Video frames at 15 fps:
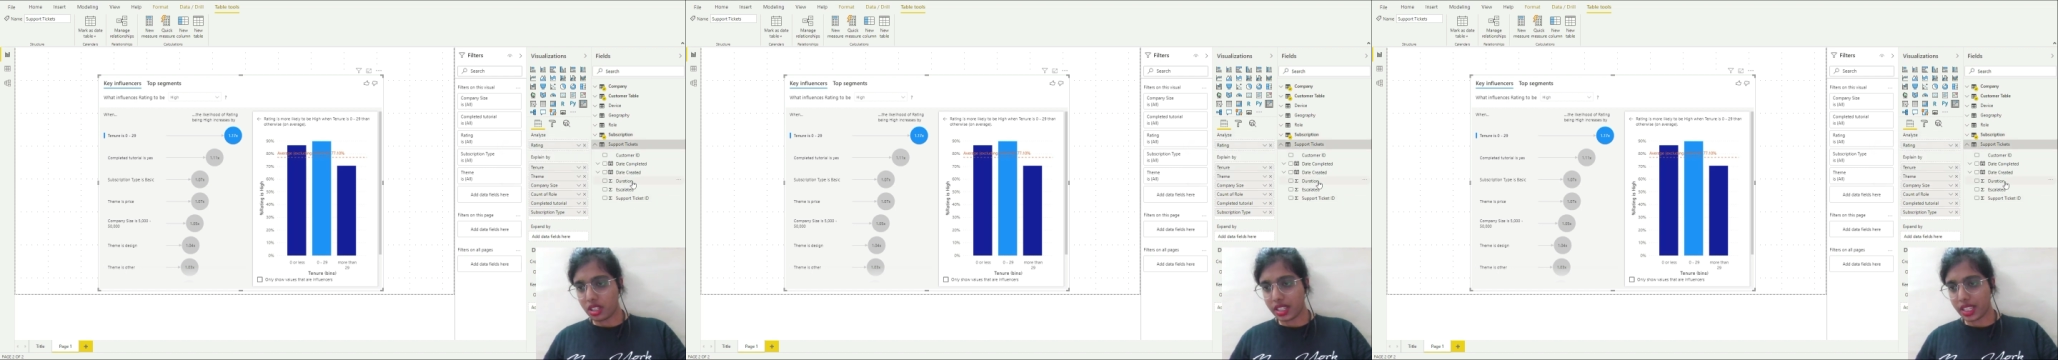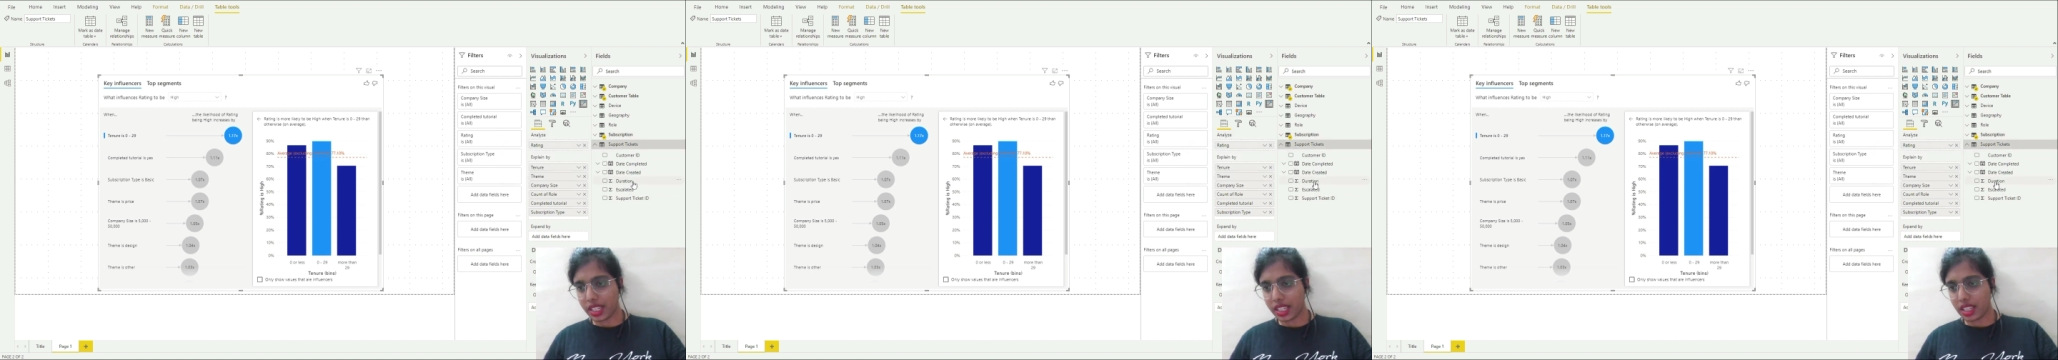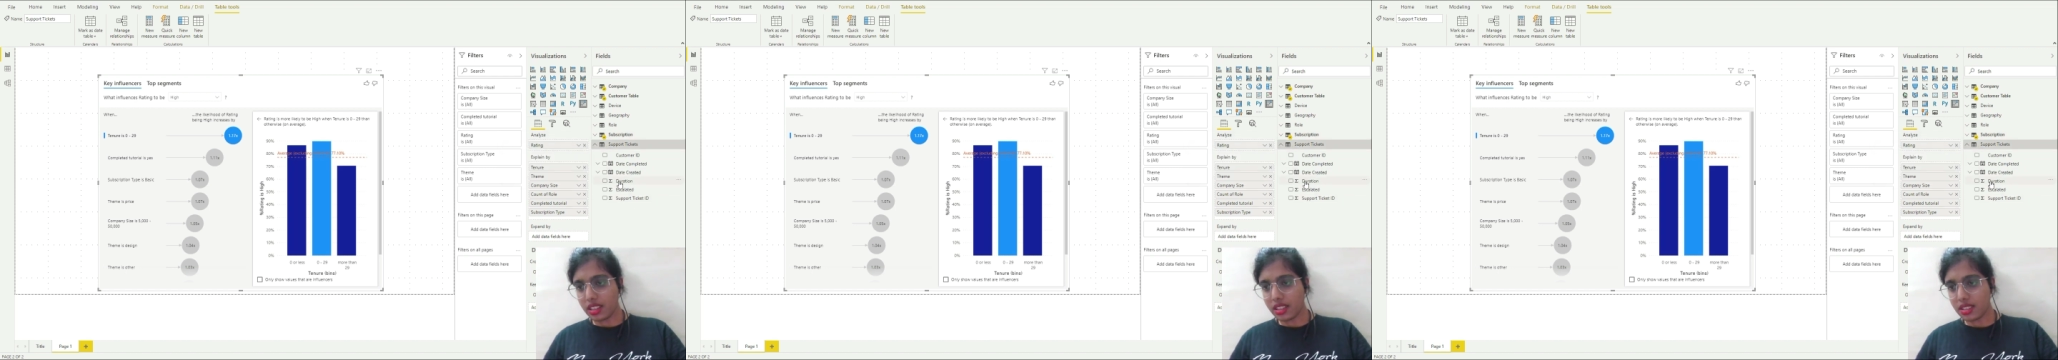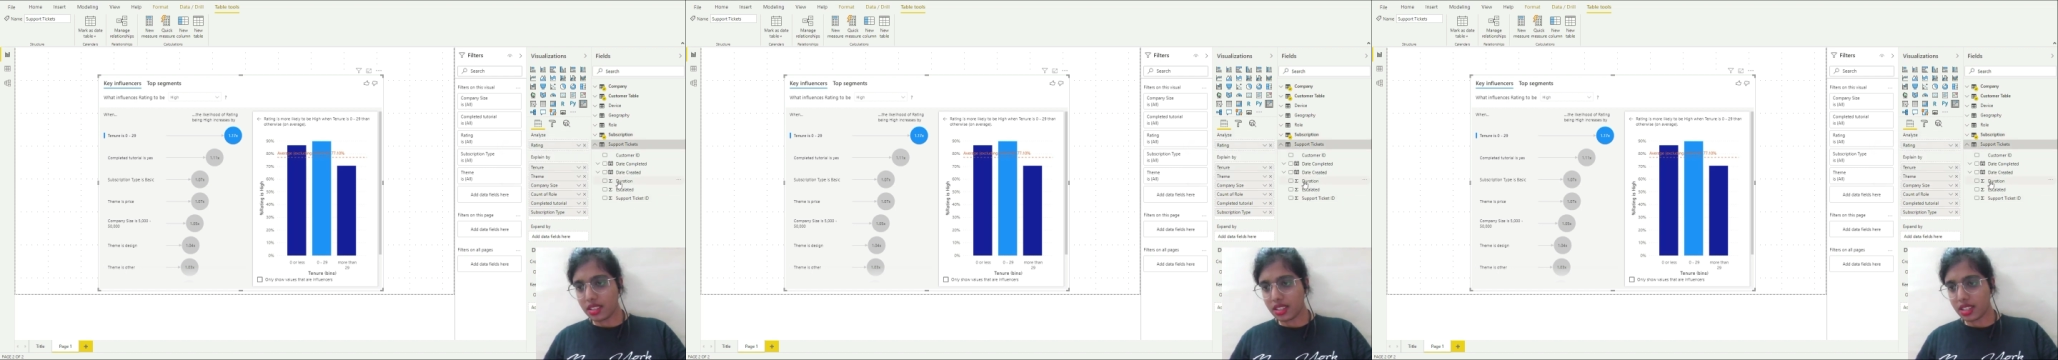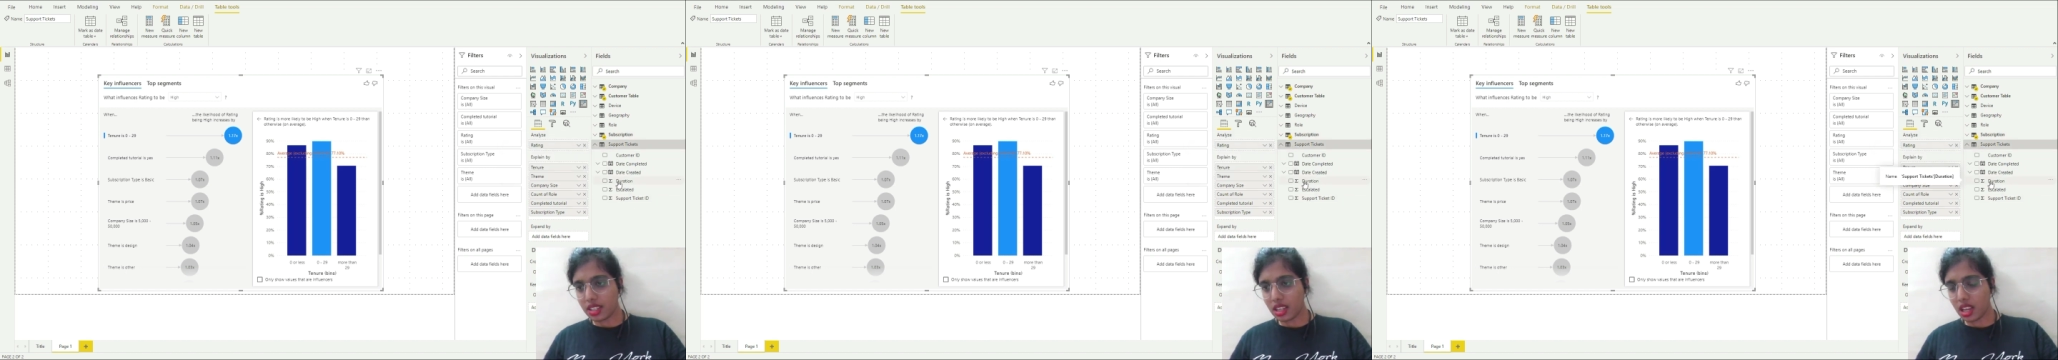
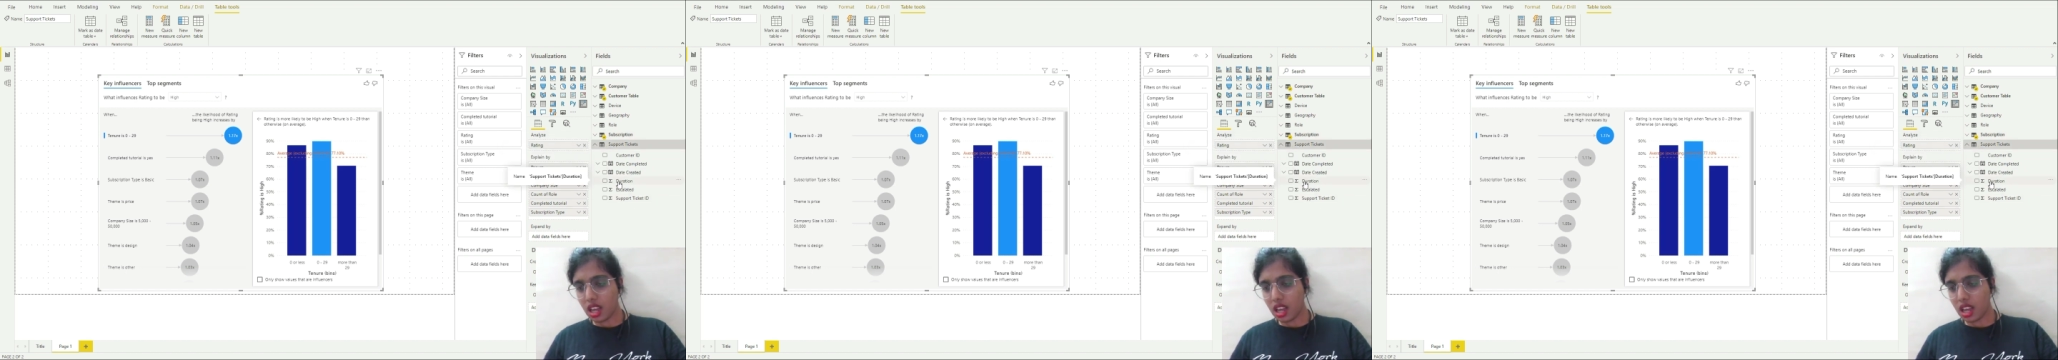tickets,